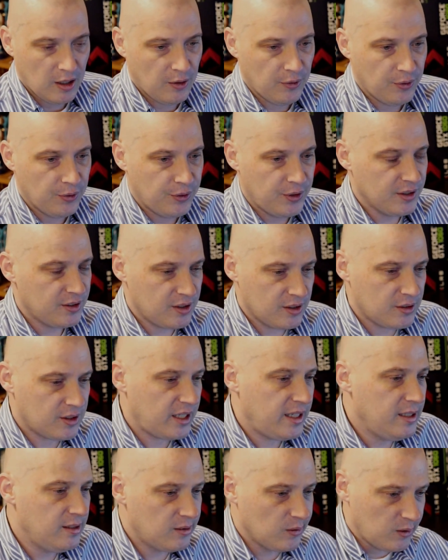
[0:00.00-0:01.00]
This is
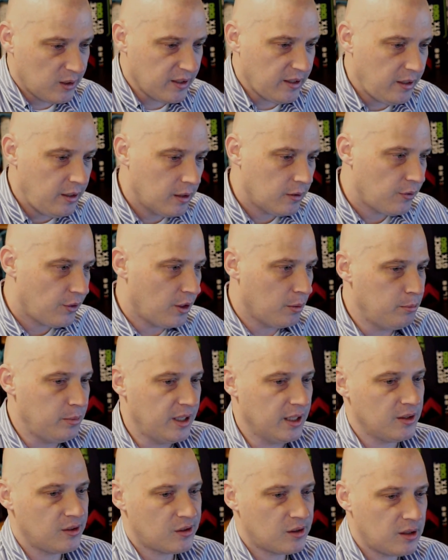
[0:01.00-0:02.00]
easily the
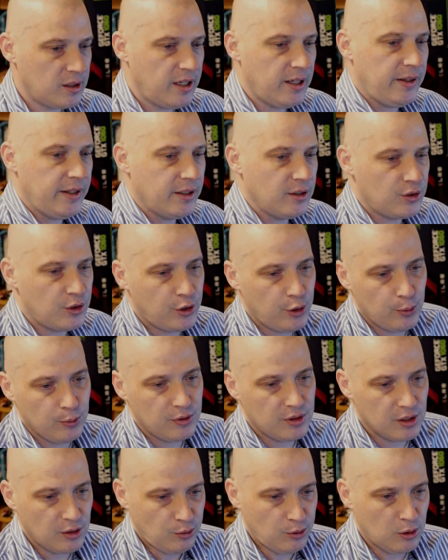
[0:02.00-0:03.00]
best LXQt
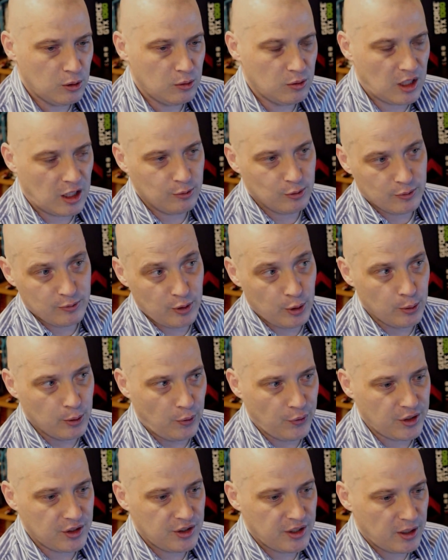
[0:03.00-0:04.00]
distro I've reviewed on
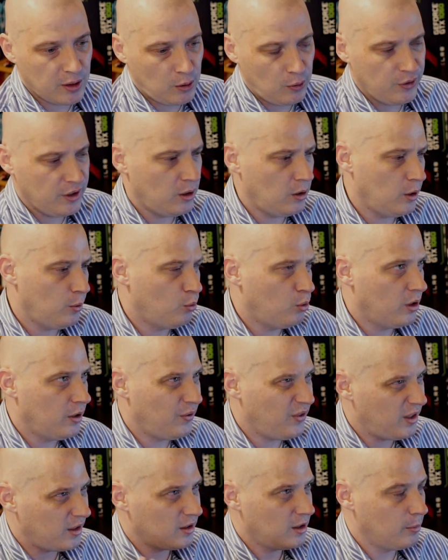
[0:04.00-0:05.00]
the channel. The only one
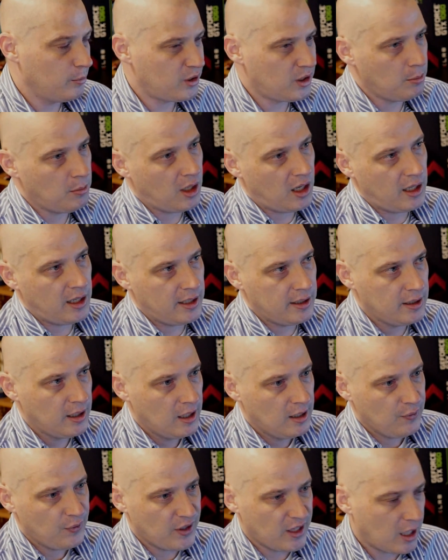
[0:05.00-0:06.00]
that comes to mind
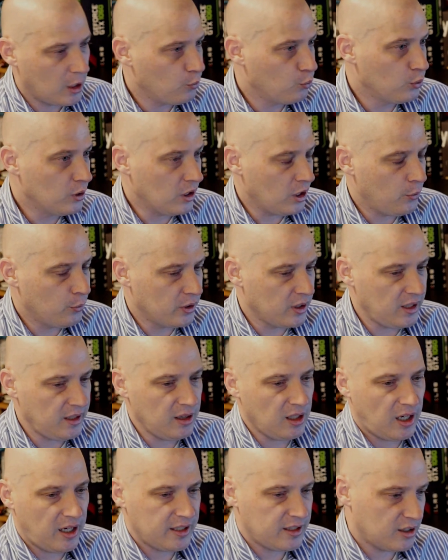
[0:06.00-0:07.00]
that I really, really
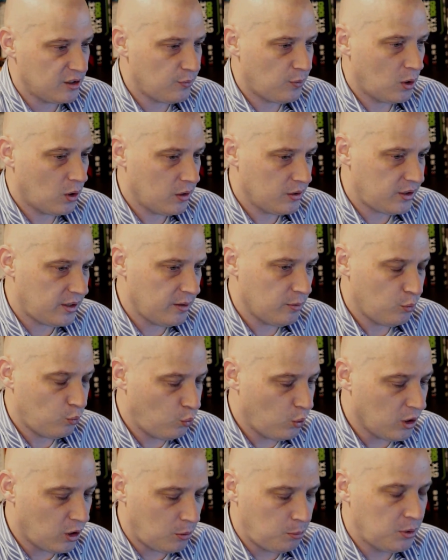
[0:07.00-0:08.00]
liked as far as a
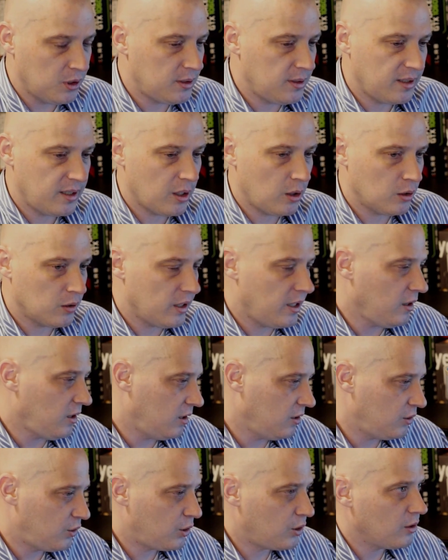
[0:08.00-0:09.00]
well put together
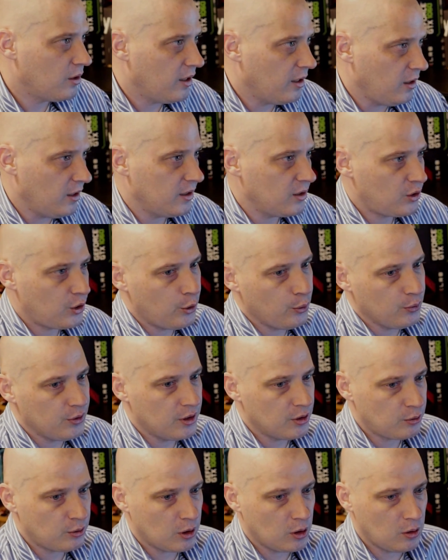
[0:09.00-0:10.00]
LXQt
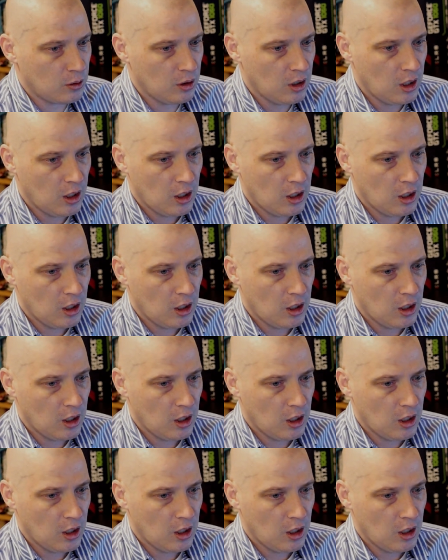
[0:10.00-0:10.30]
distro